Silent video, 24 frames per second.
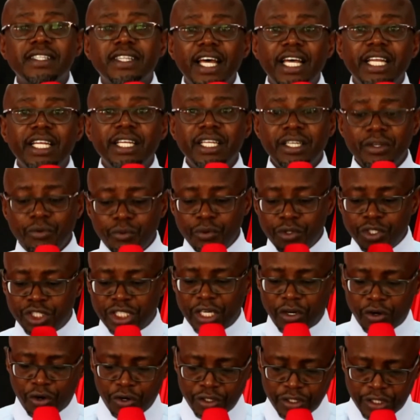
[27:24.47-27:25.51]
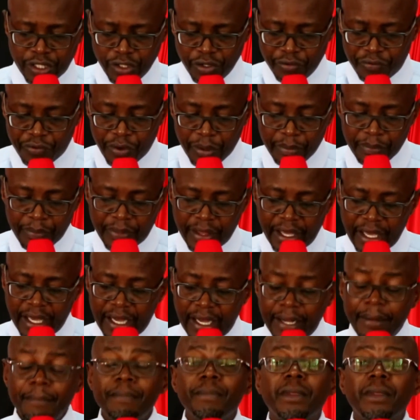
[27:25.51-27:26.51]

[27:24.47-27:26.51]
Then we shall continue from there